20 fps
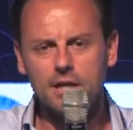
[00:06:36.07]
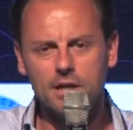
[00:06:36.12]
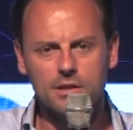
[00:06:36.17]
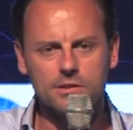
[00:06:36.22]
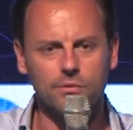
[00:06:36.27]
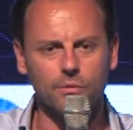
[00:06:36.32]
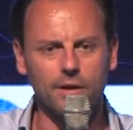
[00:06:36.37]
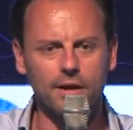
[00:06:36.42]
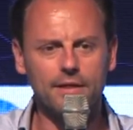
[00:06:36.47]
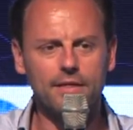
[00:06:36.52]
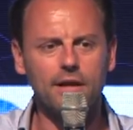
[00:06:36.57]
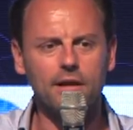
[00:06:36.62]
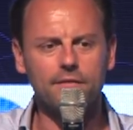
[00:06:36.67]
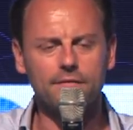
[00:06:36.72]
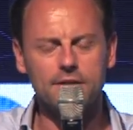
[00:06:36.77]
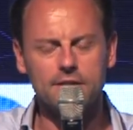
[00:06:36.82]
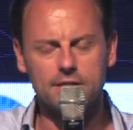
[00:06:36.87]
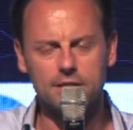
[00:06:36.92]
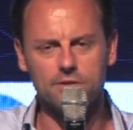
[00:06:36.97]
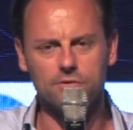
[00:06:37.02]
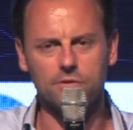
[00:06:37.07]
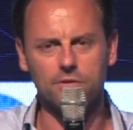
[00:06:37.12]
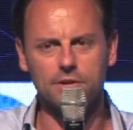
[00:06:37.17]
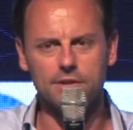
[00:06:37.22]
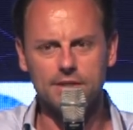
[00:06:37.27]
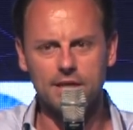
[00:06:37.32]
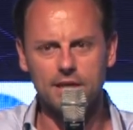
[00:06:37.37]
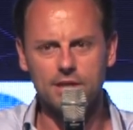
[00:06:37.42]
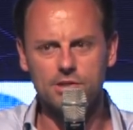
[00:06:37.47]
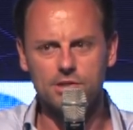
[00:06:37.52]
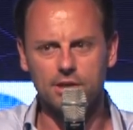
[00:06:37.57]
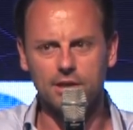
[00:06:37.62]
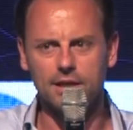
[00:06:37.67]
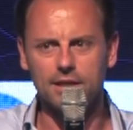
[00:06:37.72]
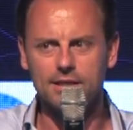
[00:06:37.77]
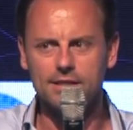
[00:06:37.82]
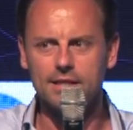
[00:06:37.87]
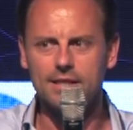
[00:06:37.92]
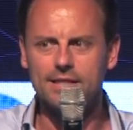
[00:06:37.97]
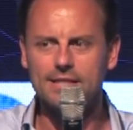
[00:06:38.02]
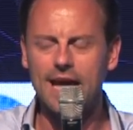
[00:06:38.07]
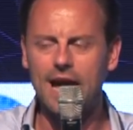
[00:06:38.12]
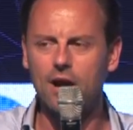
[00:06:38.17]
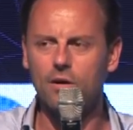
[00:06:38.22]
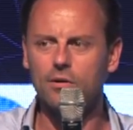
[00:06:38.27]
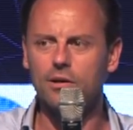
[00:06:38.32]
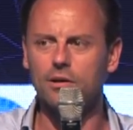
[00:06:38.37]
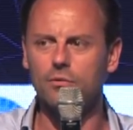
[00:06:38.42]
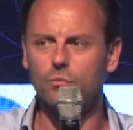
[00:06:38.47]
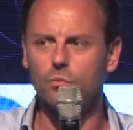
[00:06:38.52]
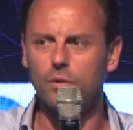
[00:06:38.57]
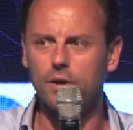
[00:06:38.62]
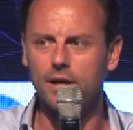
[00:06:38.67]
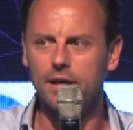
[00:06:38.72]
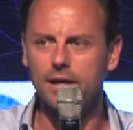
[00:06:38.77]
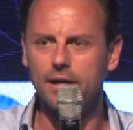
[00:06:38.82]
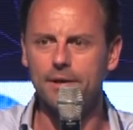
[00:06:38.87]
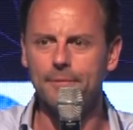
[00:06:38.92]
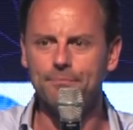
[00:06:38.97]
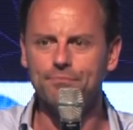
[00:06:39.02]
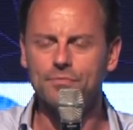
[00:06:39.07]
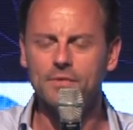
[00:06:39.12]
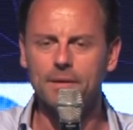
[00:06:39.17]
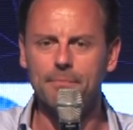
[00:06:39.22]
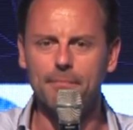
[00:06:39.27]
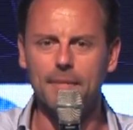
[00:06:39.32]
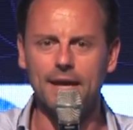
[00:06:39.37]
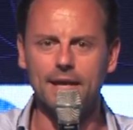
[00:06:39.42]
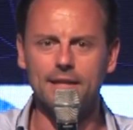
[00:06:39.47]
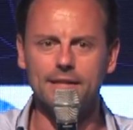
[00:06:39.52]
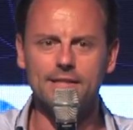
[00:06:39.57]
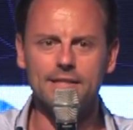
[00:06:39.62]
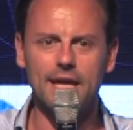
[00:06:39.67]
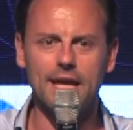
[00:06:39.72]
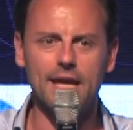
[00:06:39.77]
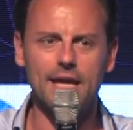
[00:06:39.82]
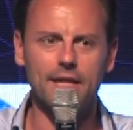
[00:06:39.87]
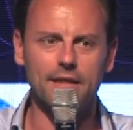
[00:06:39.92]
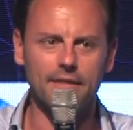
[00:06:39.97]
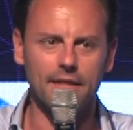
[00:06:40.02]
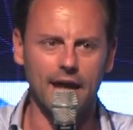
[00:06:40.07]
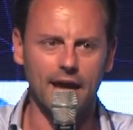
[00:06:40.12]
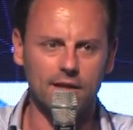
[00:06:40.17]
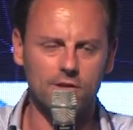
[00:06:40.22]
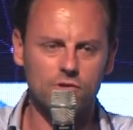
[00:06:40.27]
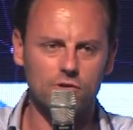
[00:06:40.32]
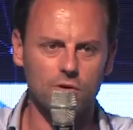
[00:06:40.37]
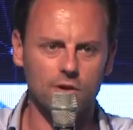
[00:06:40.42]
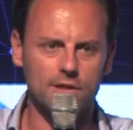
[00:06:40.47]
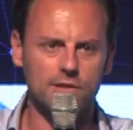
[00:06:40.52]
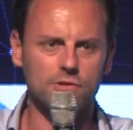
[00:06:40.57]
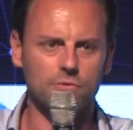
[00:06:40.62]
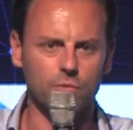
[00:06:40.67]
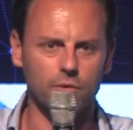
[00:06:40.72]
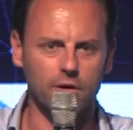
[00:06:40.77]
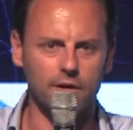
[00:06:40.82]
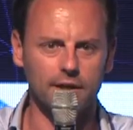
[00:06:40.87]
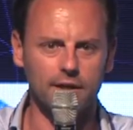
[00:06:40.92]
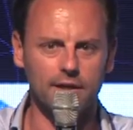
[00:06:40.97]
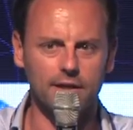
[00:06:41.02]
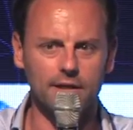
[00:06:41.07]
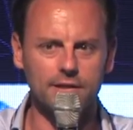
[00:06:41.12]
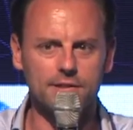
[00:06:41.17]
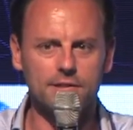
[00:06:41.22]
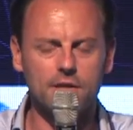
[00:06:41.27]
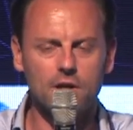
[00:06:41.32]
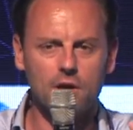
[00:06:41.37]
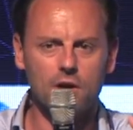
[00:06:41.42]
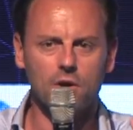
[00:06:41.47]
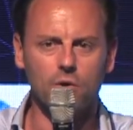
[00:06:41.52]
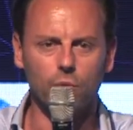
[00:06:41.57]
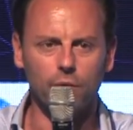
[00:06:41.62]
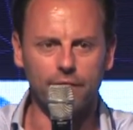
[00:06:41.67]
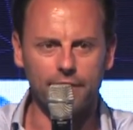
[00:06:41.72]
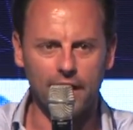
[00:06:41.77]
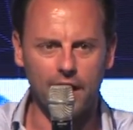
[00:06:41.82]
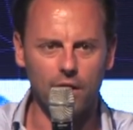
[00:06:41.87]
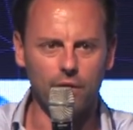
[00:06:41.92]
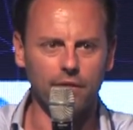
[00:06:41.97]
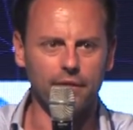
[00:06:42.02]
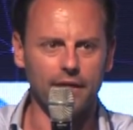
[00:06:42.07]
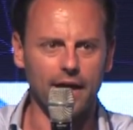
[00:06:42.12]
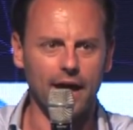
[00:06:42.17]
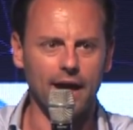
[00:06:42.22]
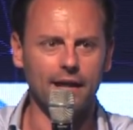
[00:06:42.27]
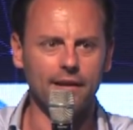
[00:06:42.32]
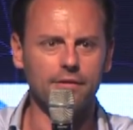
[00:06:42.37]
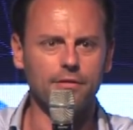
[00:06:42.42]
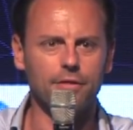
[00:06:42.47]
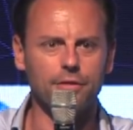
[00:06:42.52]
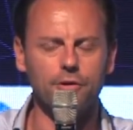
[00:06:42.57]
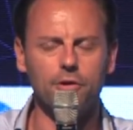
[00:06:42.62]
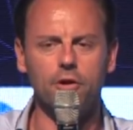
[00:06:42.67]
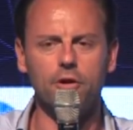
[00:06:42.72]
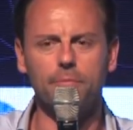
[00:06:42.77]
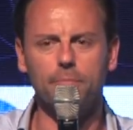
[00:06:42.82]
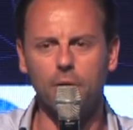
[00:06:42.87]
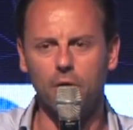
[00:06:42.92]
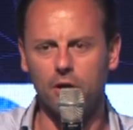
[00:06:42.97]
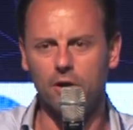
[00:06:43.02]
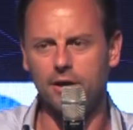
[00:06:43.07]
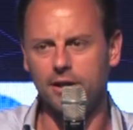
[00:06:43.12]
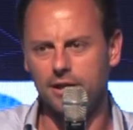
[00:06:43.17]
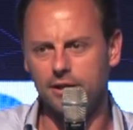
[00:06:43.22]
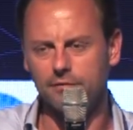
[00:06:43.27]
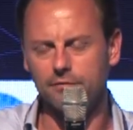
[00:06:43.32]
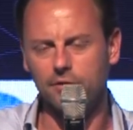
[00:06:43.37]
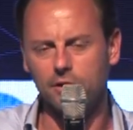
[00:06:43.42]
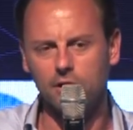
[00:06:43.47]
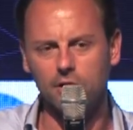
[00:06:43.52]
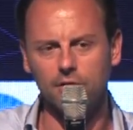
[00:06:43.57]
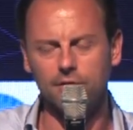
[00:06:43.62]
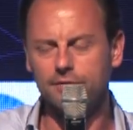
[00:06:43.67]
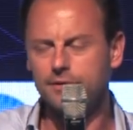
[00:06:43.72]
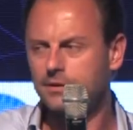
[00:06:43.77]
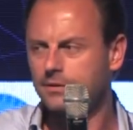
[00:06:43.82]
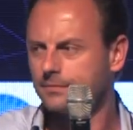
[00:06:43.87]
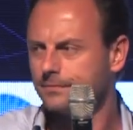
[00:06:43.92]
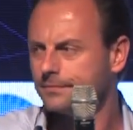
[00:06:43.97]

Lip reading: So when I think of decentralization, it's how can we maintain that trustworthiness without that third party involved.